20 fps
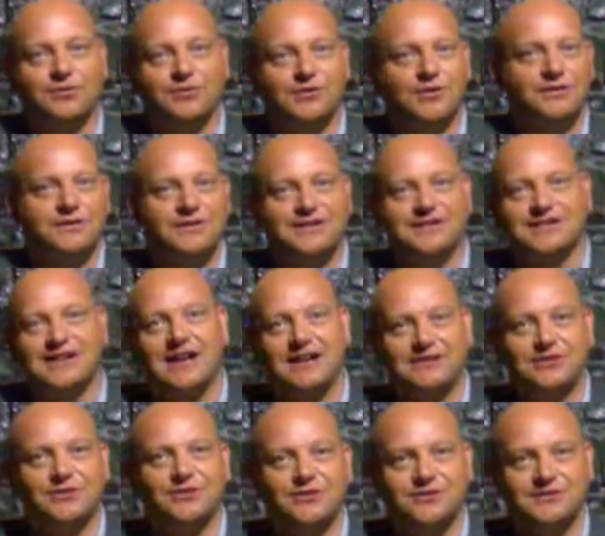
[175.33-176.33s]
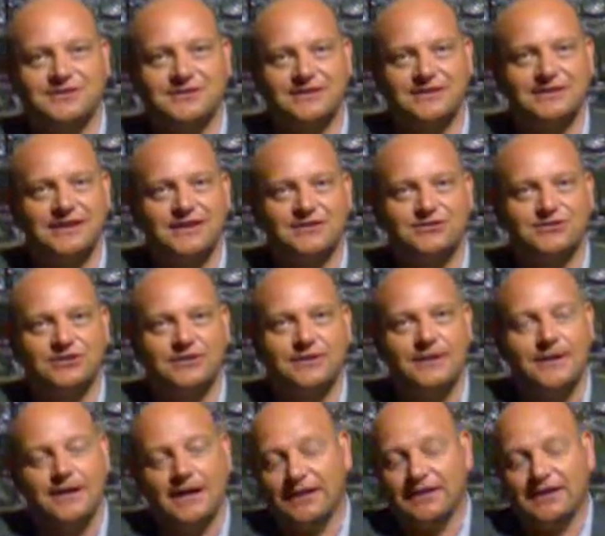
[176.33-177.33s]
with all these add-ons, etc.
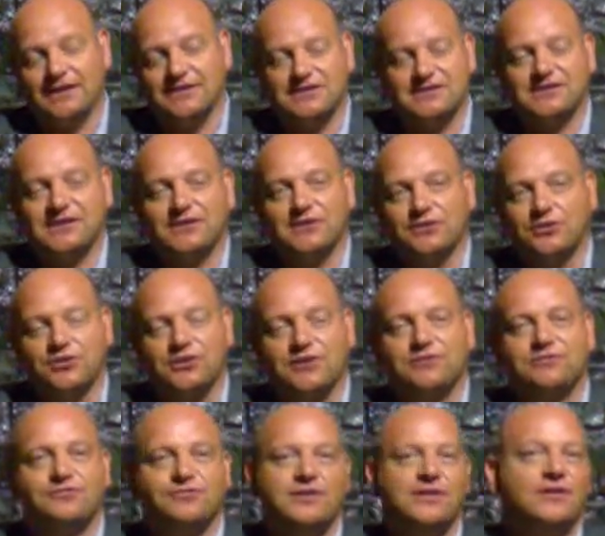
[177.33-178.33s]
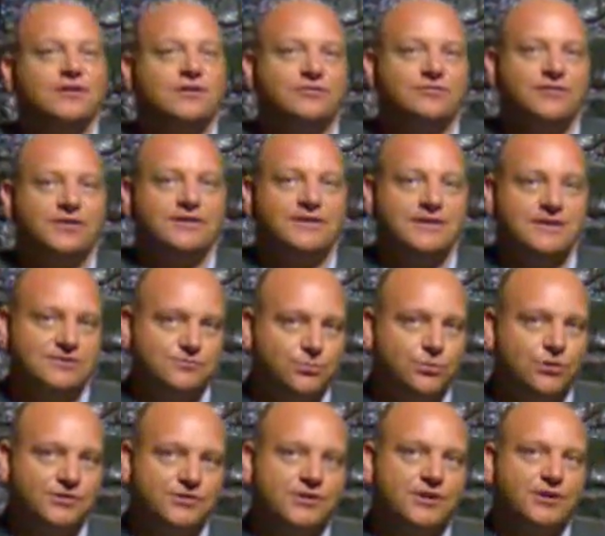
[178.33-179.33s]
And as I say, the look and feel of it is
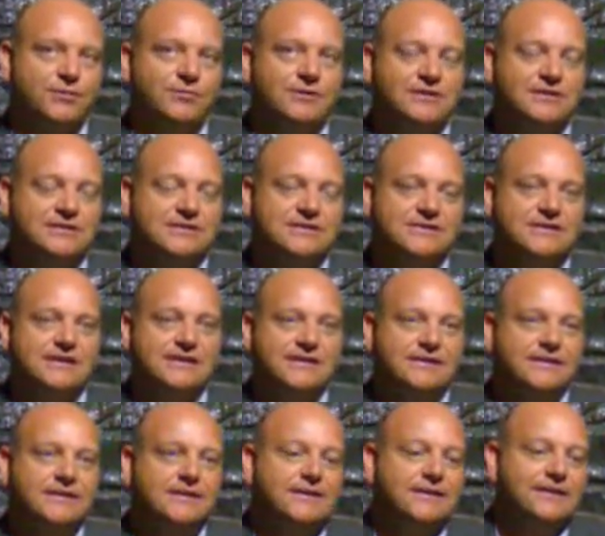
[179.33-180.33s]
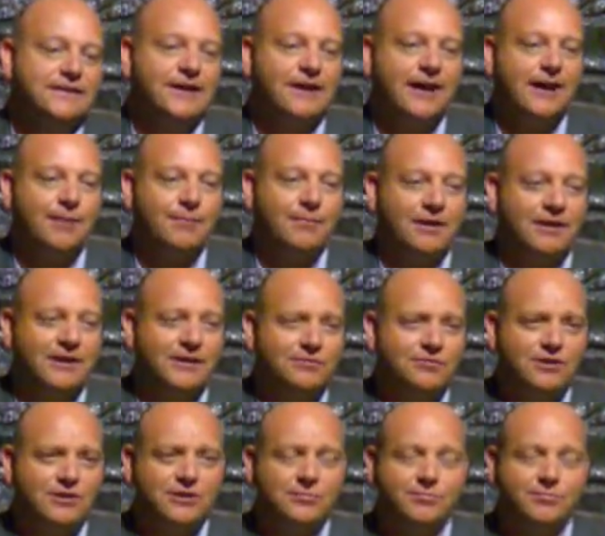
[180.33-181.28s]
worth coming to see. And I